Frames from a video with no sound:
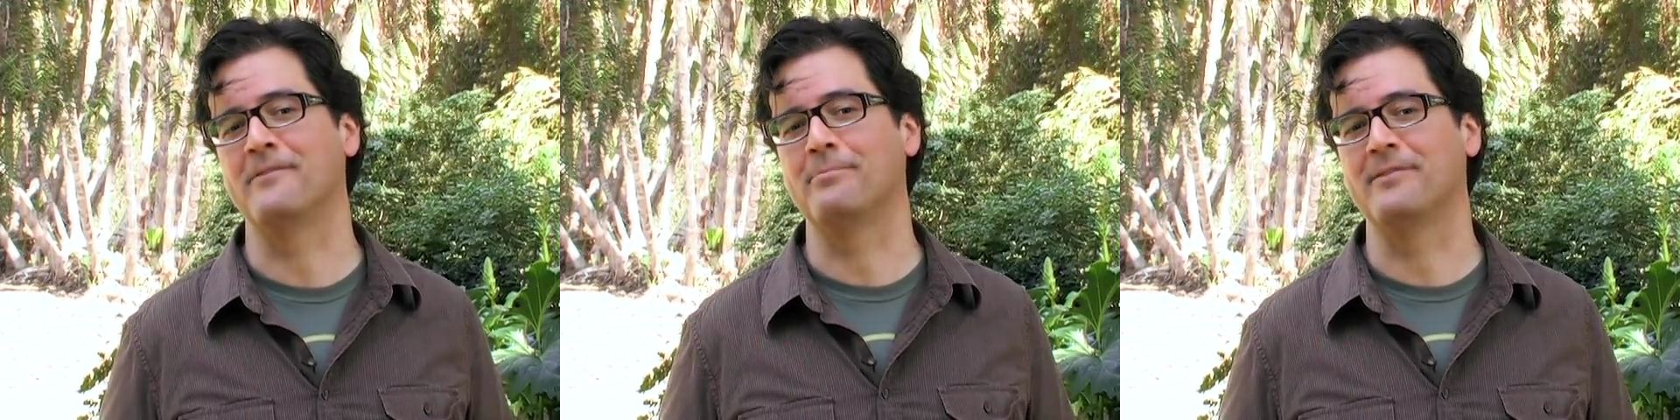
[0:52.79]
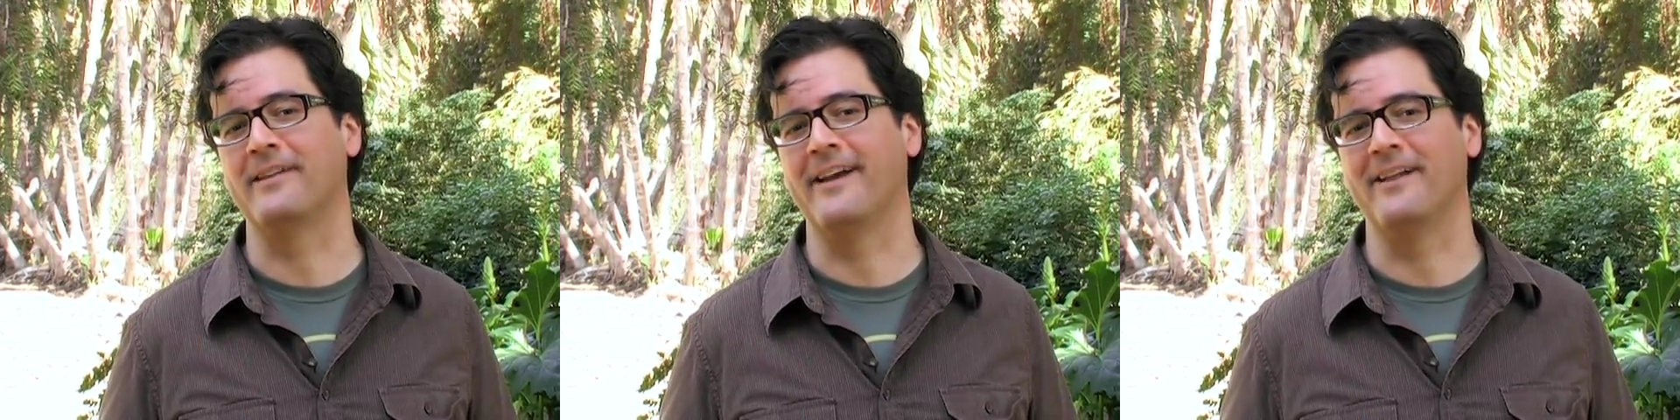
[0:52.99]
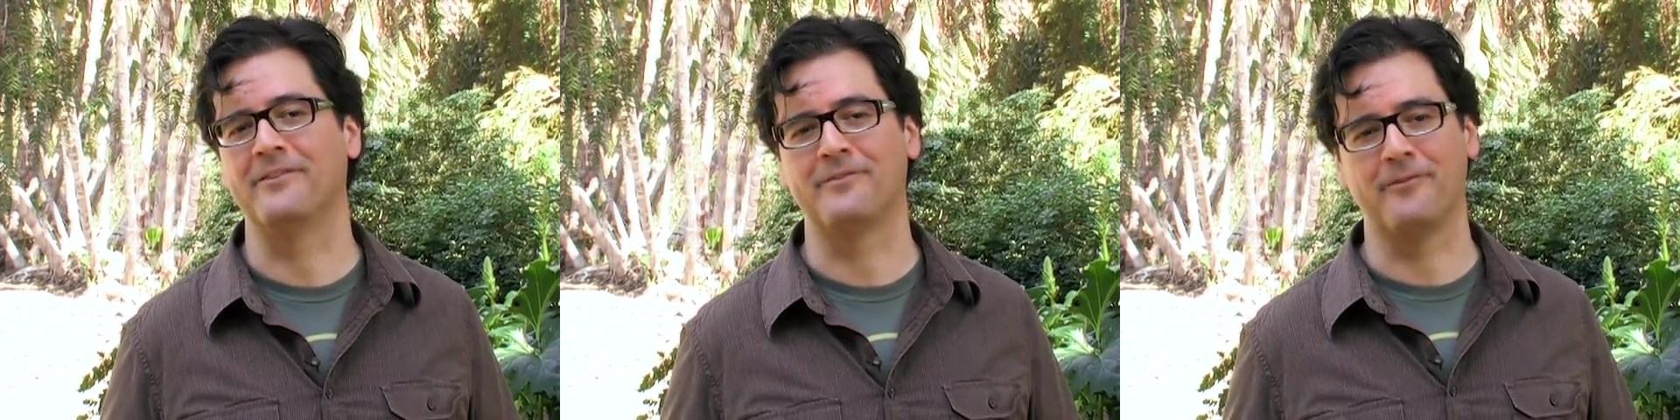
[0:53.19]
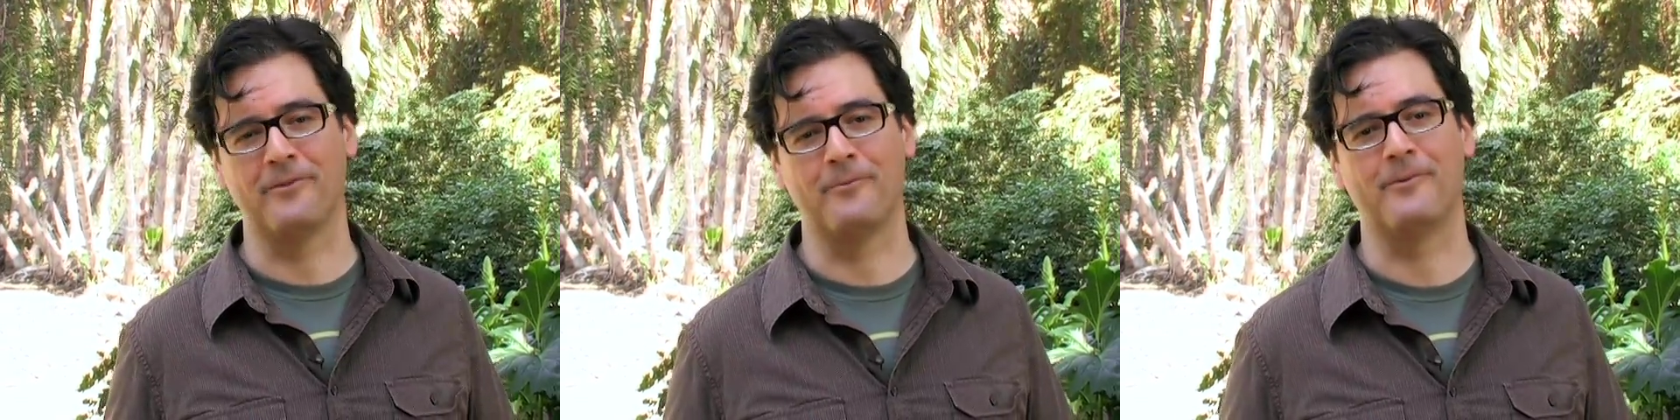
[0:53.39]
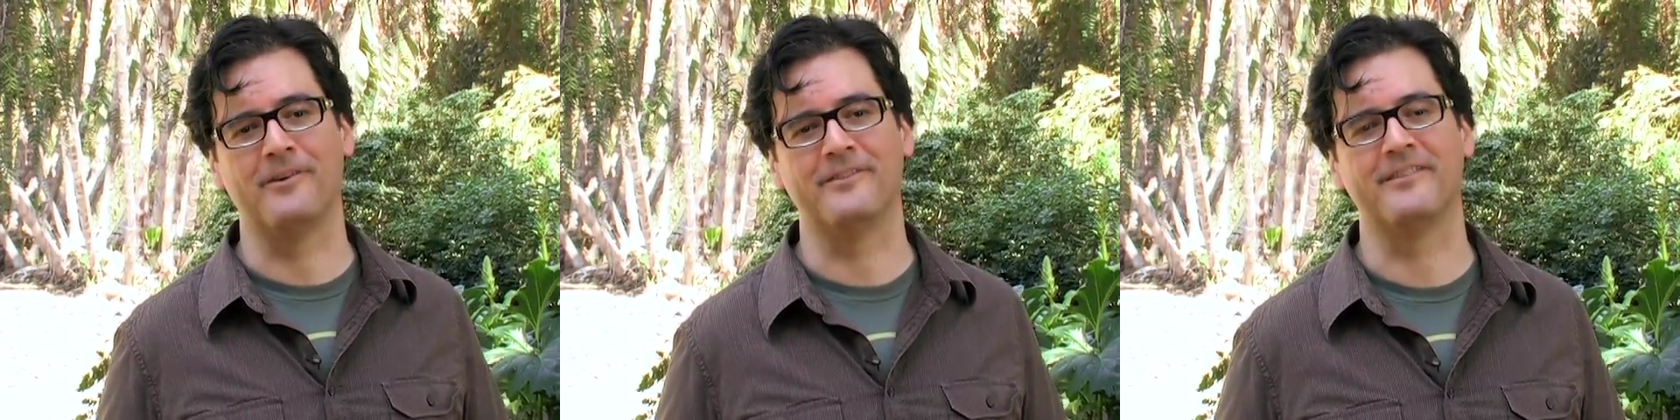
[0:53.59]
plants for the
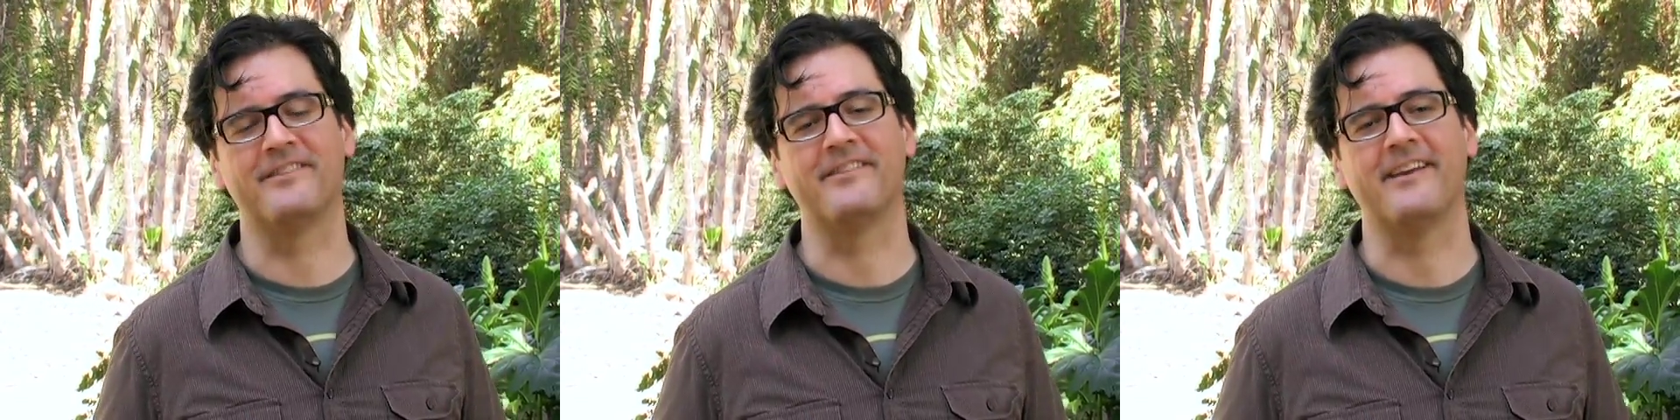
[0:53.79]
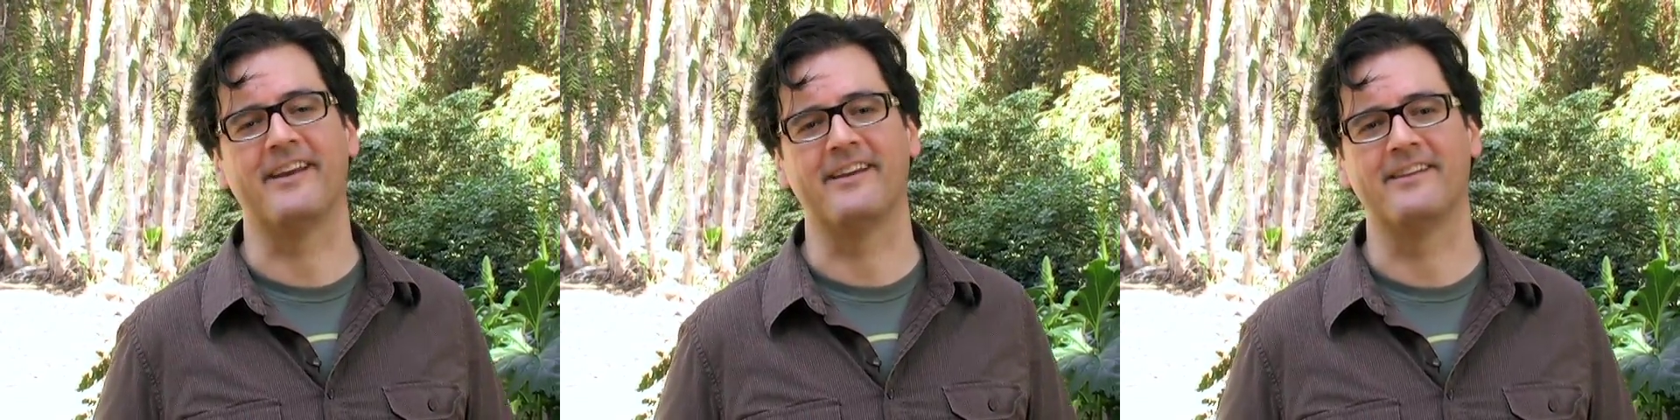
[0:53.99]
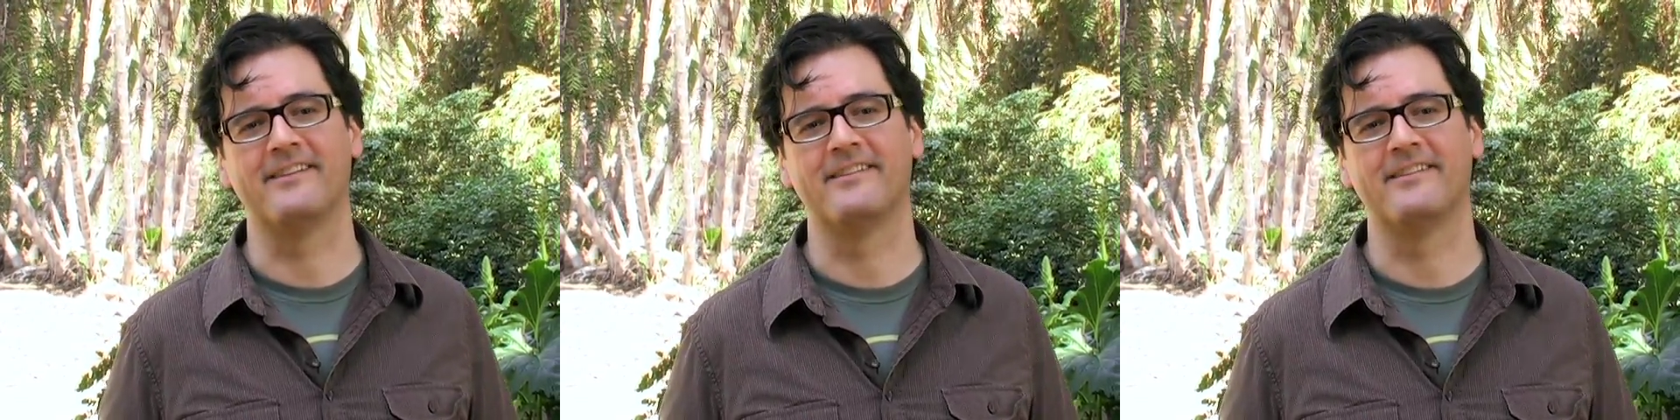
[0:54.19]
world to see.